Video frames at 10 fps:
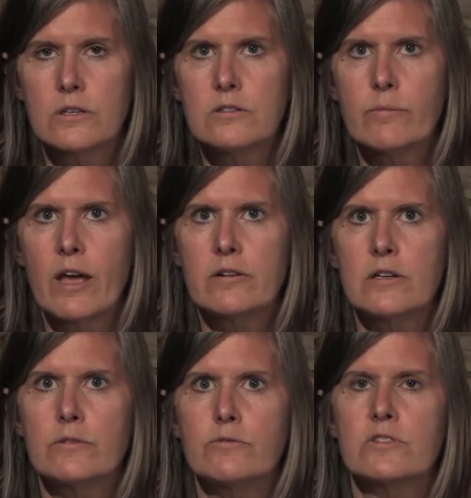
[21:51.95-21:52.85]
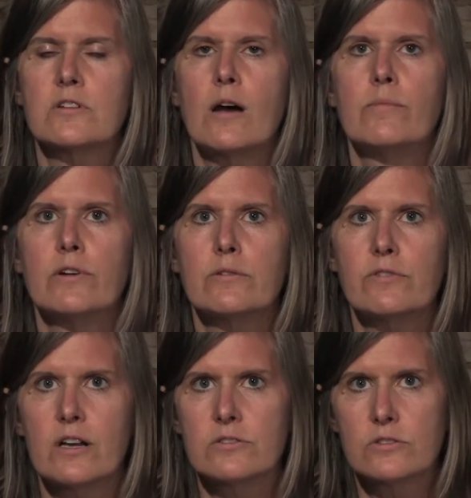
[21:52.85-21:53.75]
no matter if we stop burning
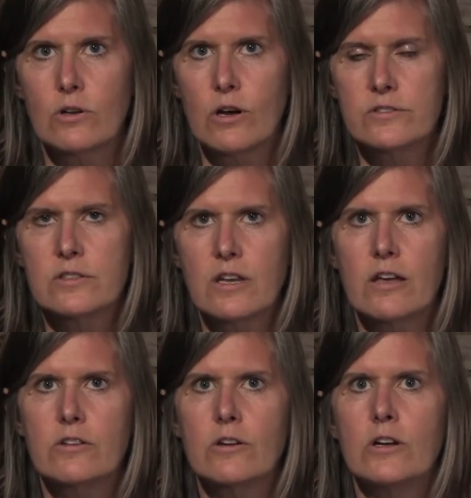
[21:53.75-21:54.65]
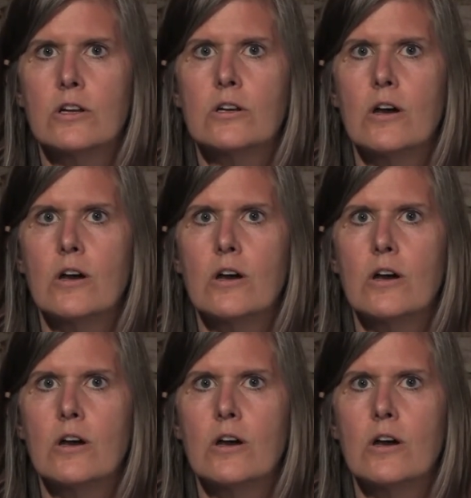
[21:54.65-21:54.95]
fossils altogether,